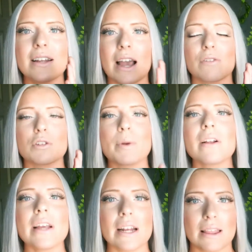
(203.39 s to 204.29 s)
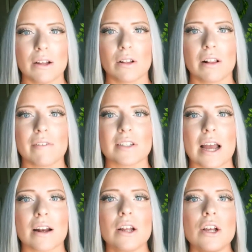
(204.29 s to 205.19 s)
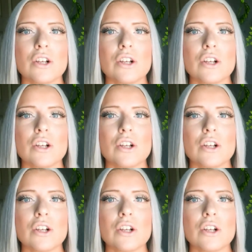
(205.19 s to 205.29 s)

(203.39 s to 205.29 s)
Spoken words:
Yeah, there was barely anything on the left side.